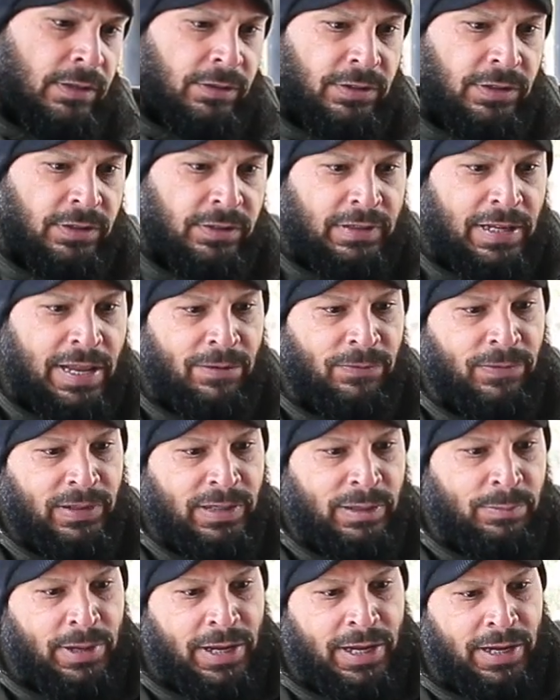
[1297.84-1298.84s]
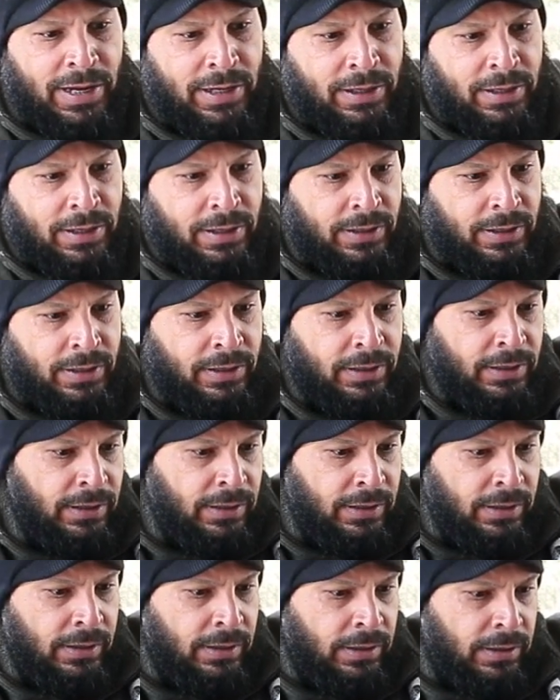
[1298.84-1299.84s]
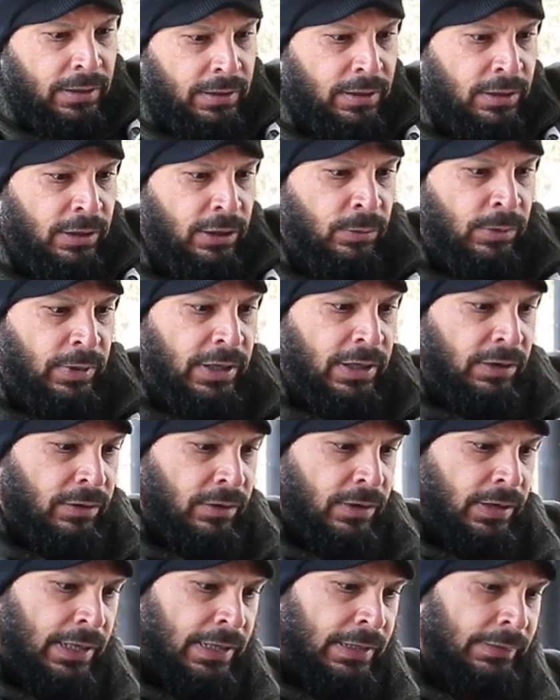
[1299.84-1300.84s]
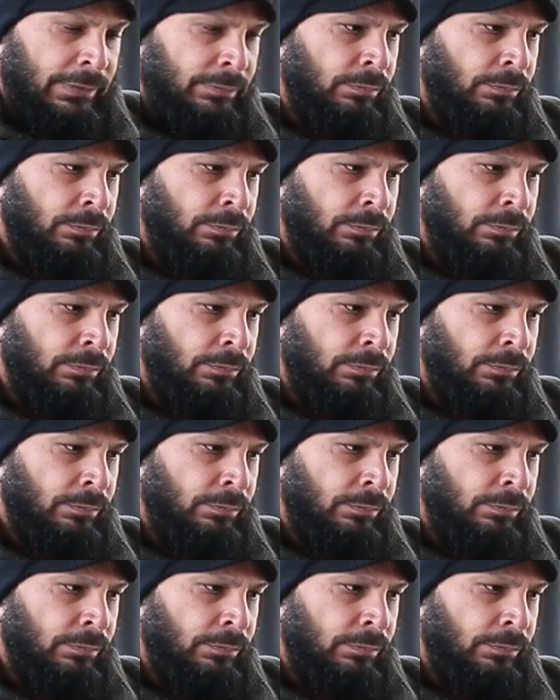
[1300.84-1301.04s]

she's definitely made to go in there, okay?